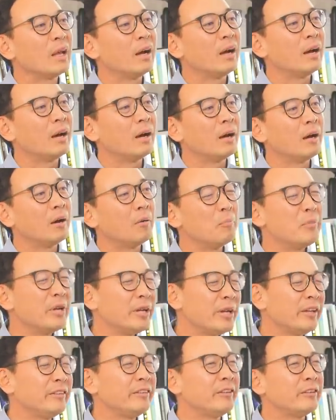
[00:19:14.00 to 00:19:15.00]
uh,
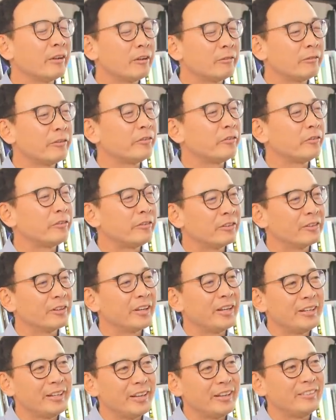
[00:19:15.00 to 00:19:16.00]
mid 1800s to
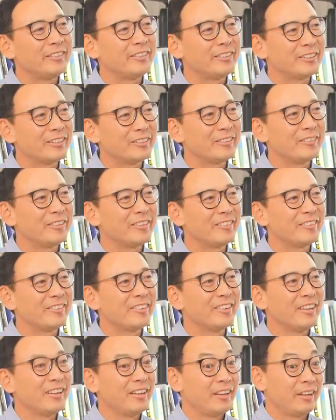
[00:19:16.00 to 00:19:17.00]
late 1800s,
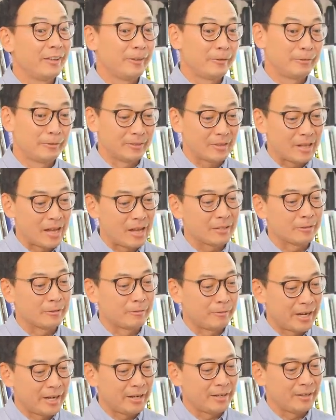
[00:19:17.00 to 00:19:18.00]
there were a lot of
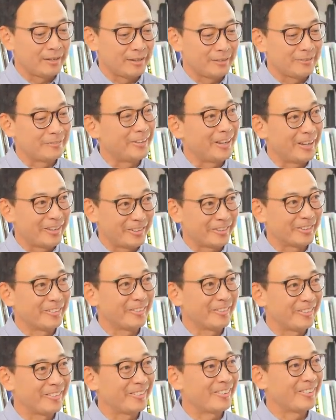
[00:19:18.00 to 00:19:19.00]
great
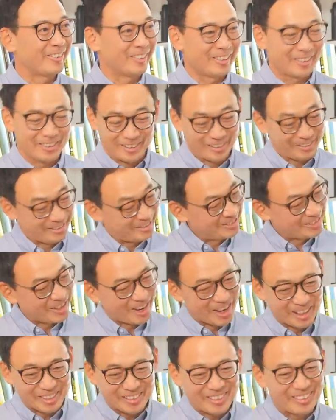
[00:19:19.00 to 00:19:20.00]
innovations uh, thanks to
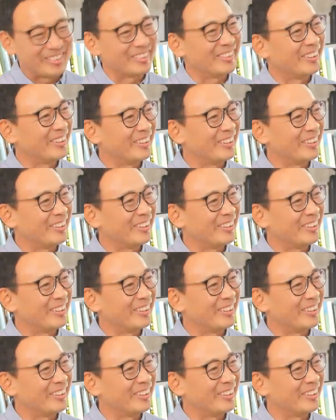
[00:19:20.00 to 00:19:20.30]
science